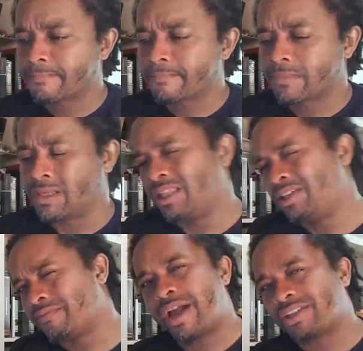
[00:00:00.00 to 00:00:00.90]
And then you
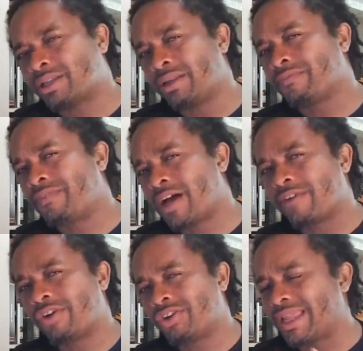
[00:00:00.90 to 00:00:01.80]
factor in
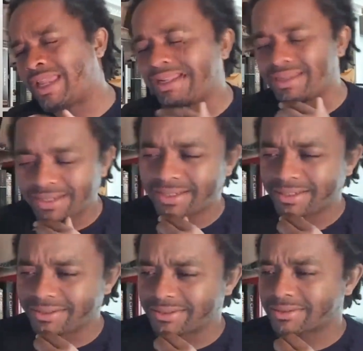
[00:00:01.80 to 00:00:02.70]
580
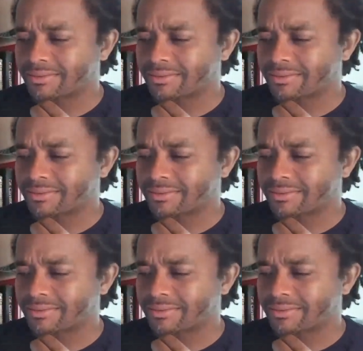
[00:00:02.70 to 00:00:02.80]
years,